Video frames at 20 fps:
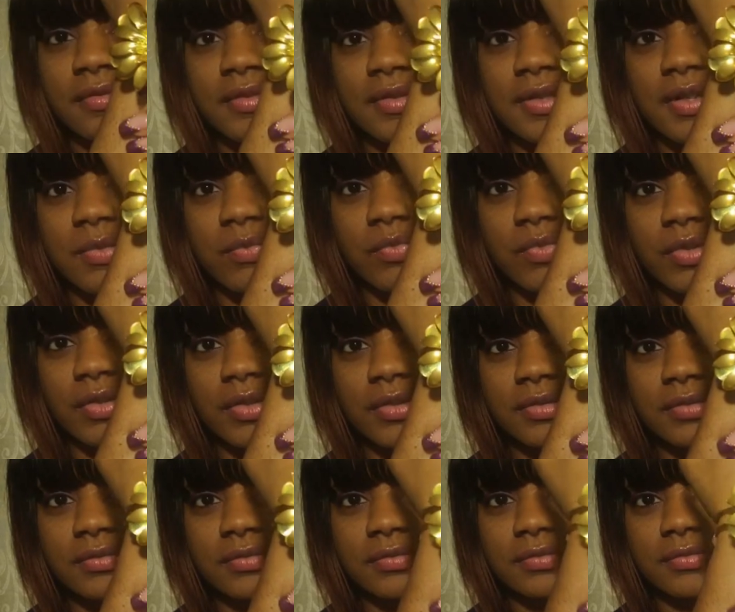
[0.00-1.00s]
somewhat.
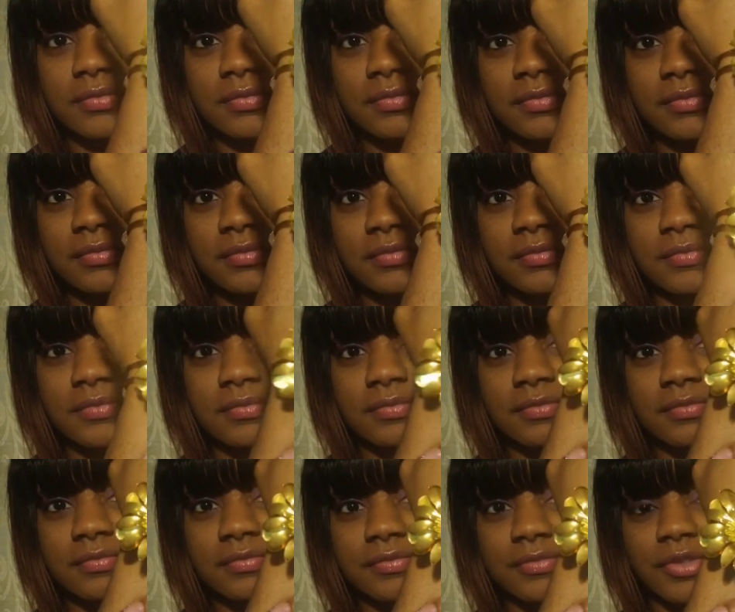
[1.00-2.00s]

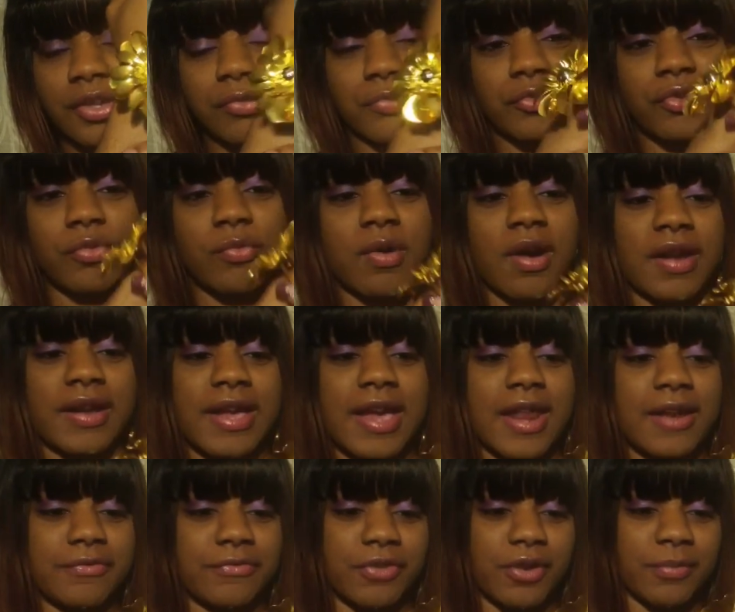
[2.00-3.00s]
Don't know where I
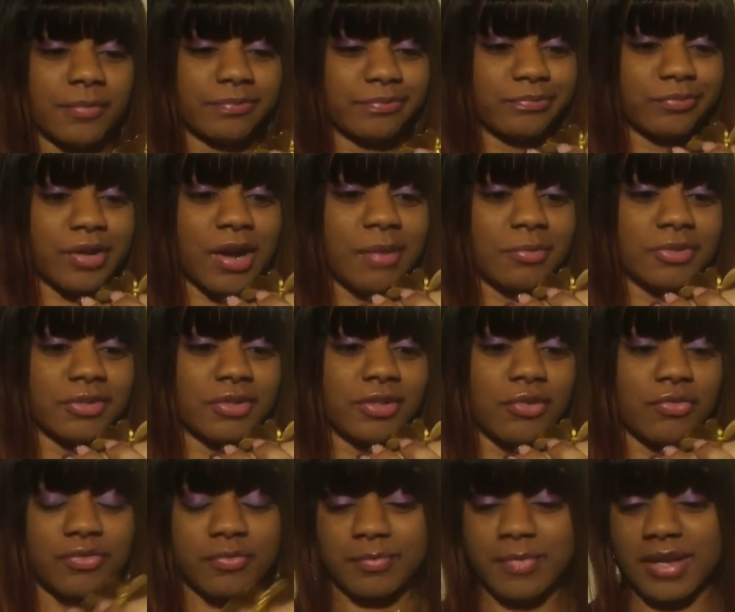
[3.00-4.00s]
got it from. Probably
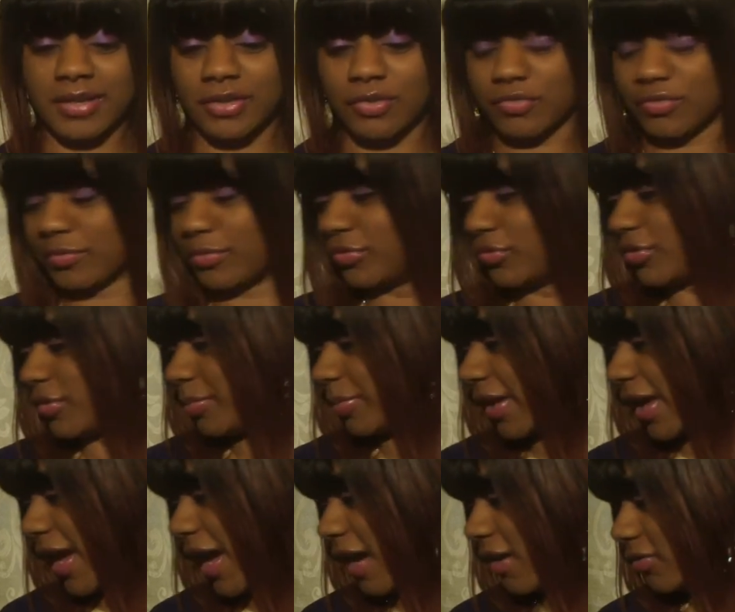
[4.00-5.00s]
my local beauty
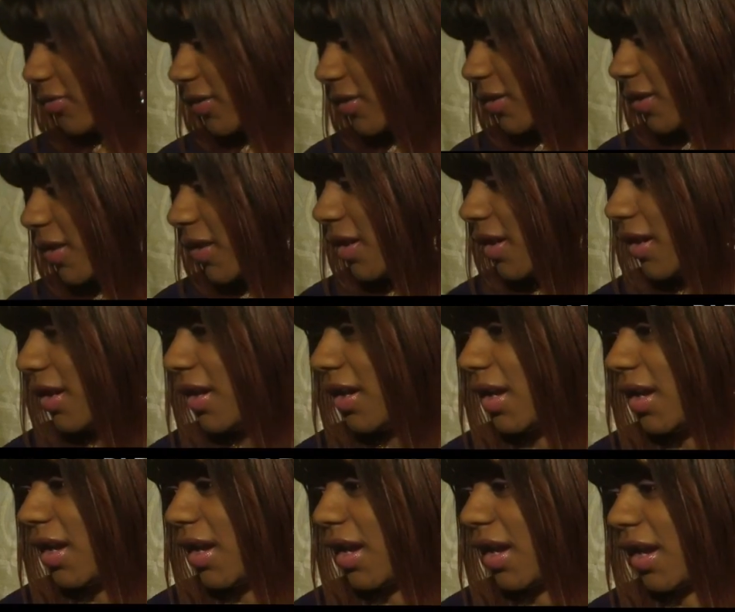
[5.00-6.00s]
supply house.
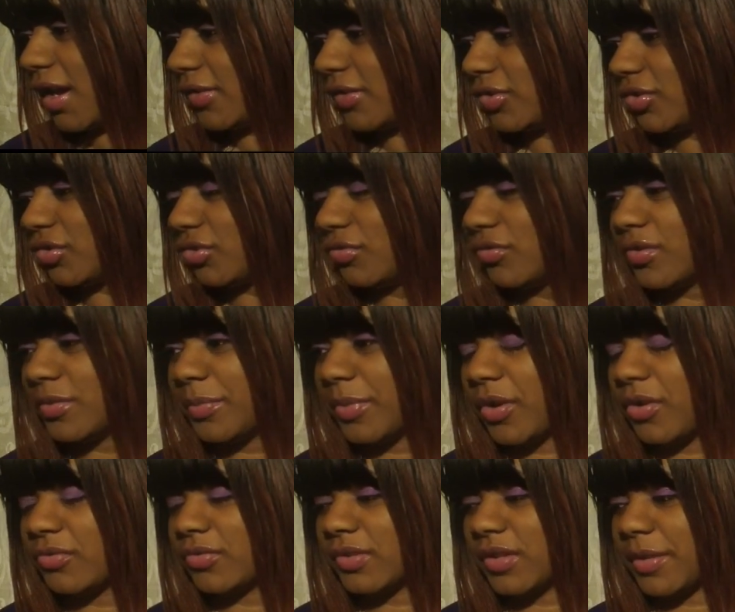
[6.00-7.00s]
And the shoes and
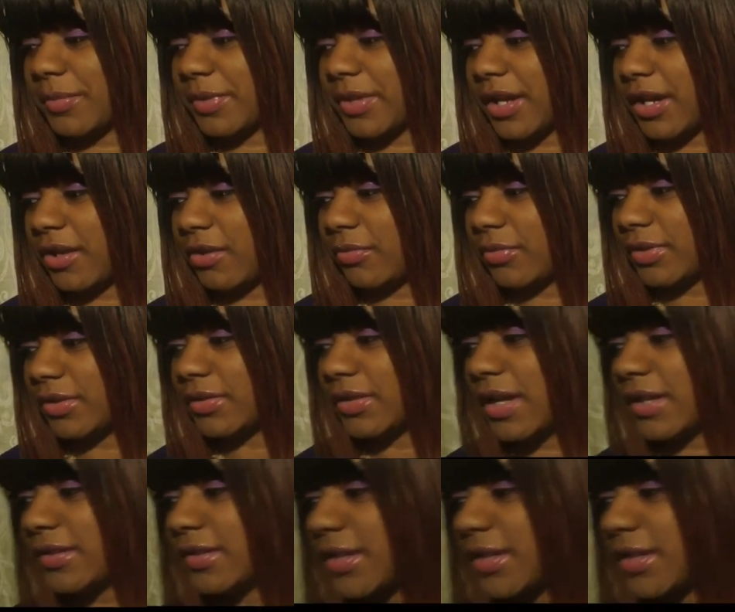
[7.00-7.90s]
purse that I'm carrying, I